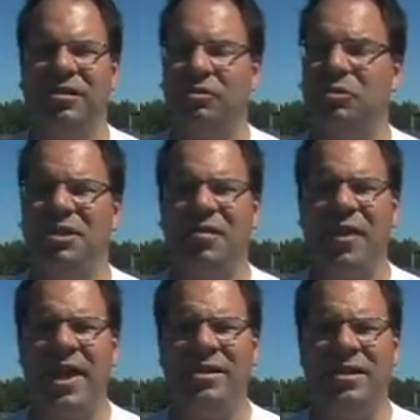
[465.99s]
So
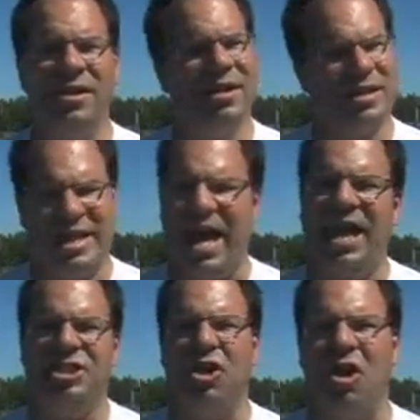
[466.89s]
until then,
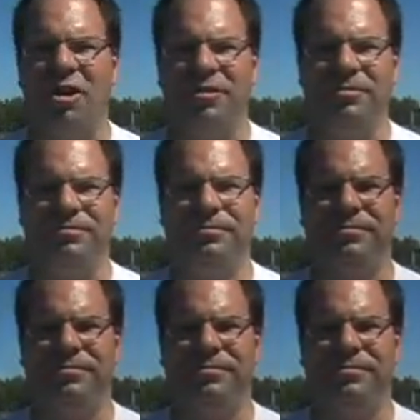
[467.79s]
cache on.